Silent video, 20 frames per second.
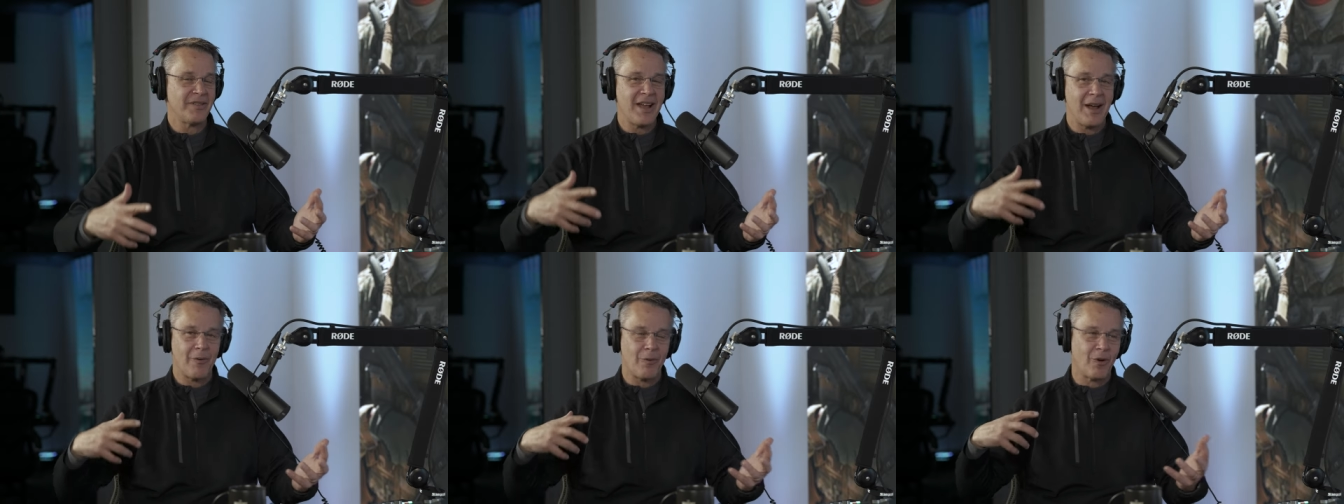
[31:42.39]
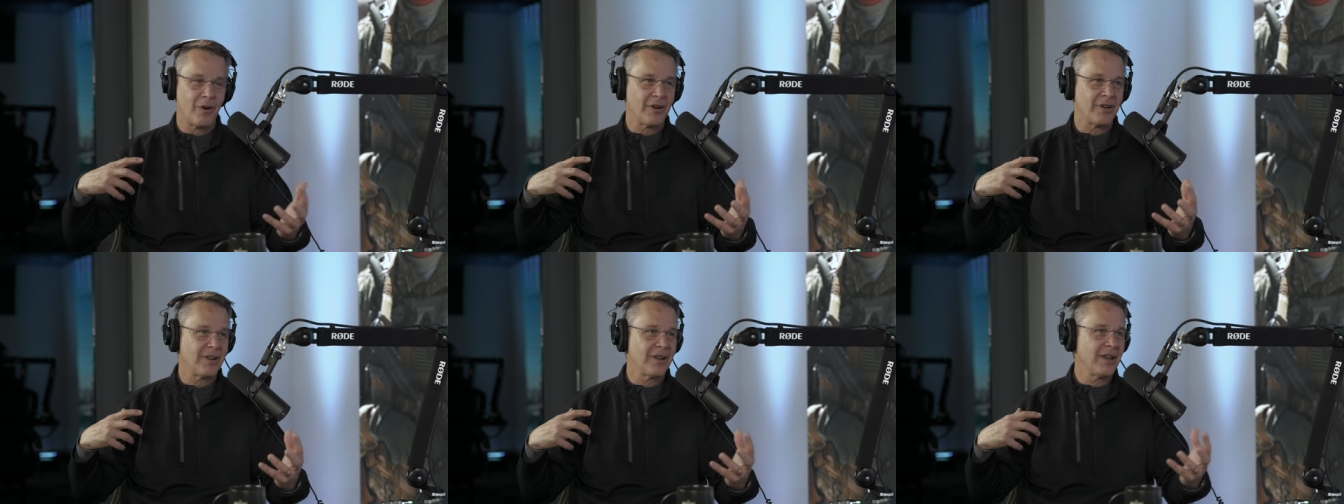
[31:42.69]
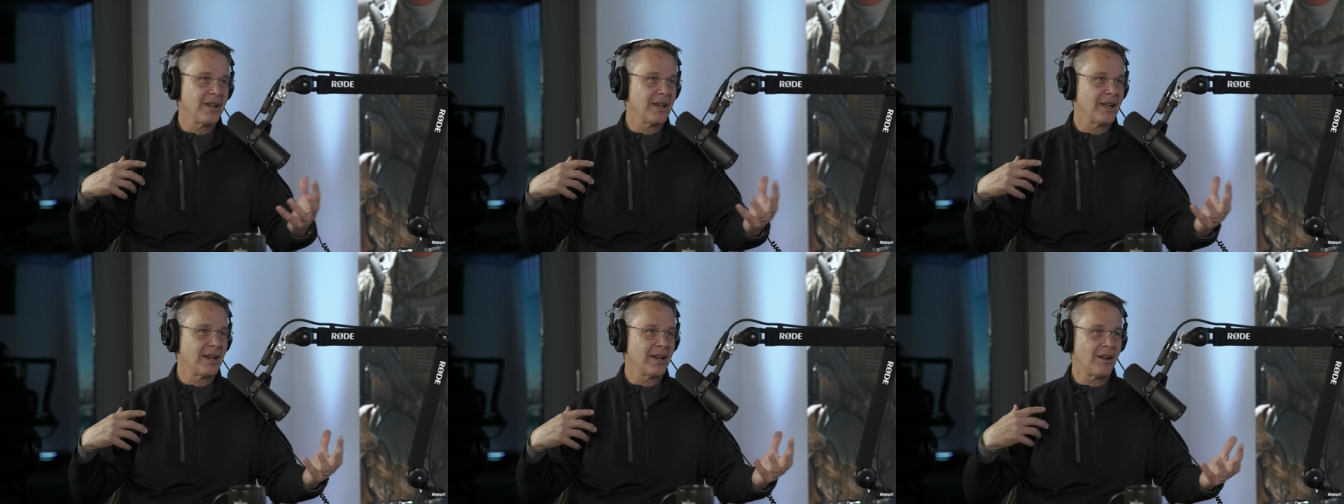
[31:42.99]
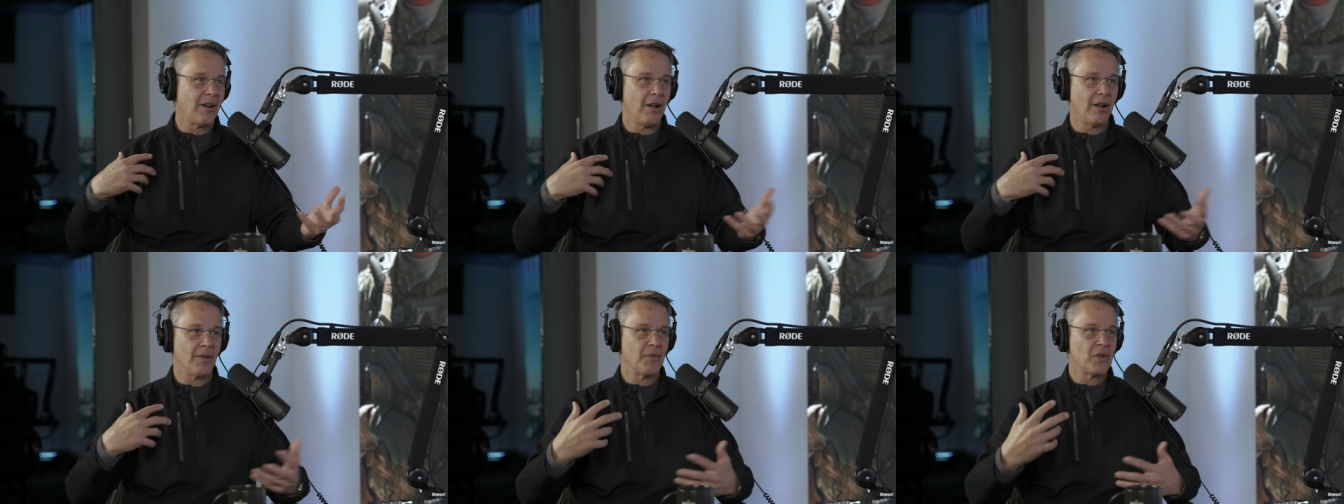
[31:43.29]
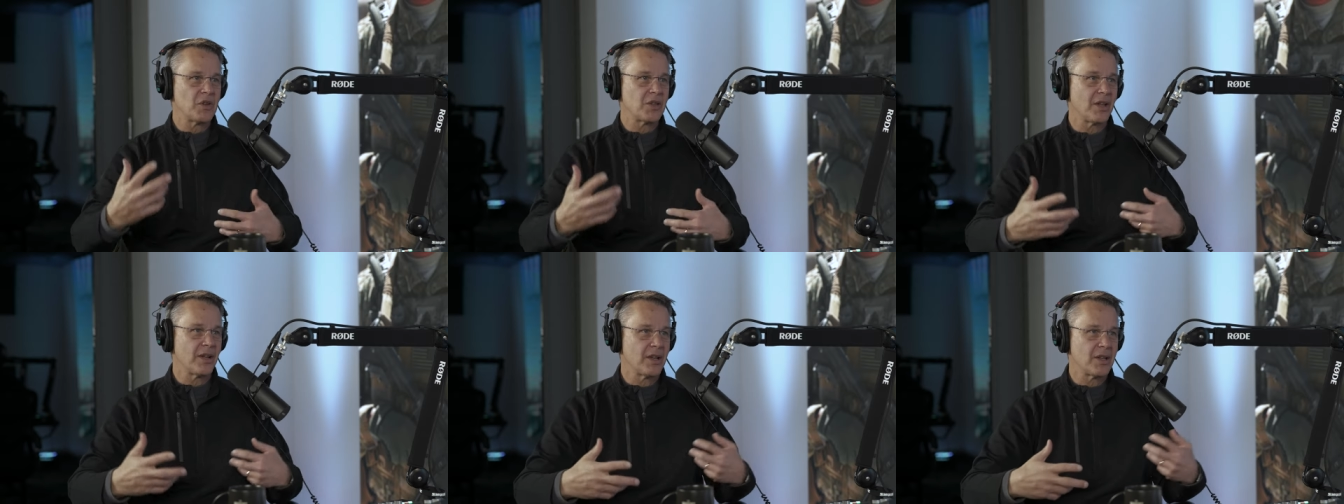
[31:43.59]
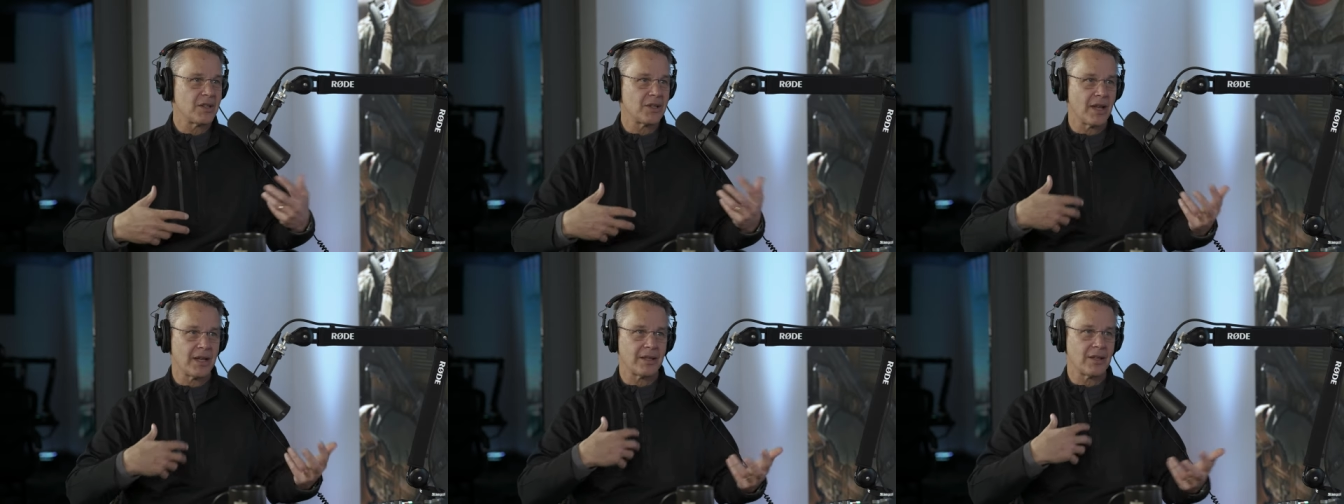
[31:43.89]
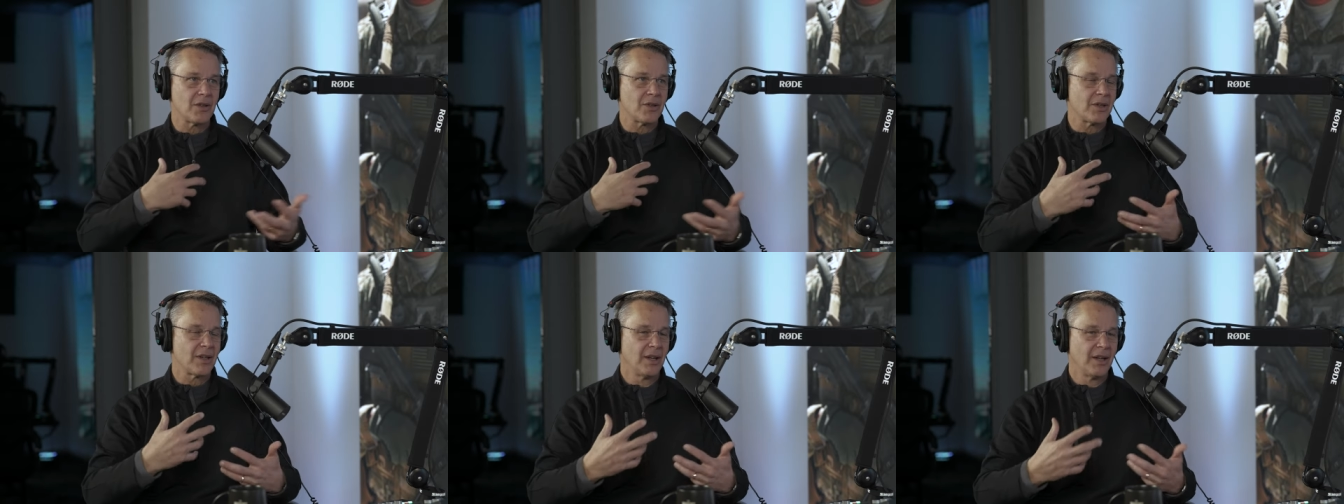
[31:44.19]
networking, and all of a sudden it's
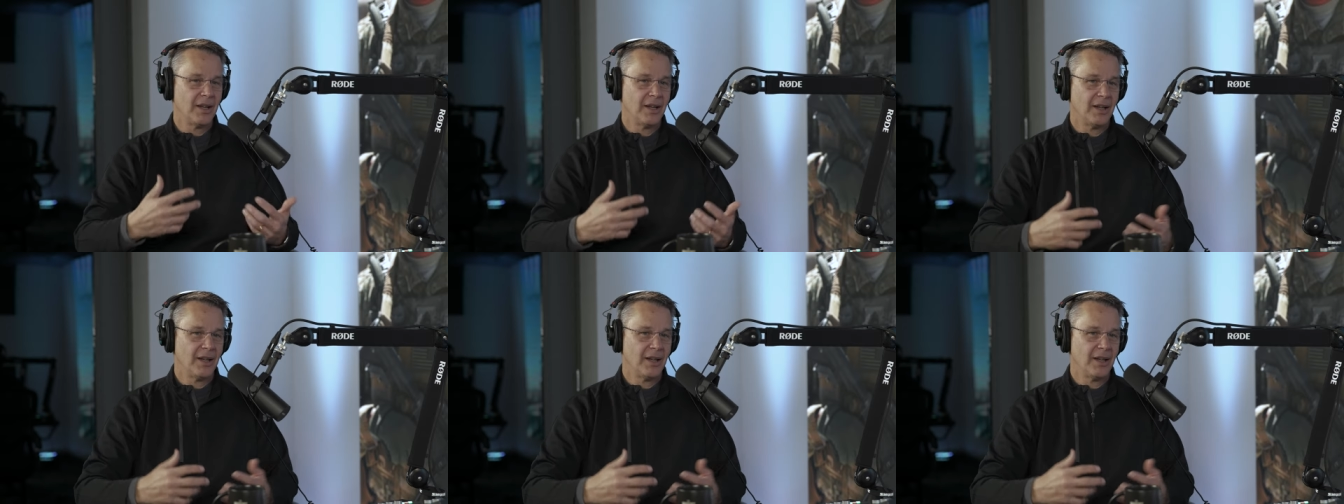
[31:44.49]
like this